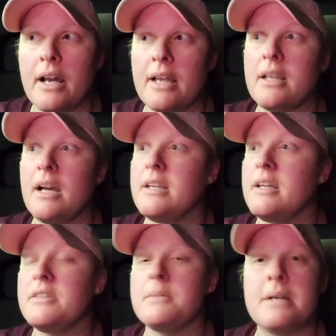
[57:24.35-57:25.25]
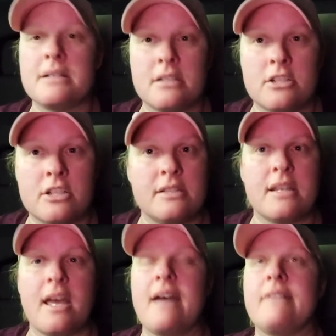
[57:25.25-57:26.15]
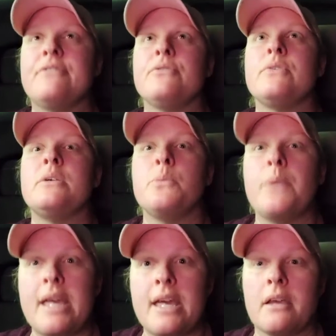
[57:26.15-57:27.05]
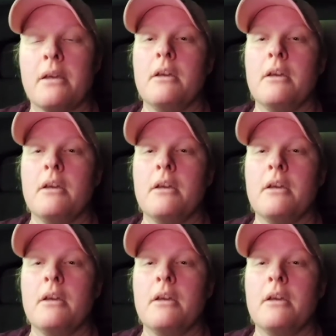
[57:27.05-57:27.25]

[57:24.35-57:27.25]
I, I get the messages every week,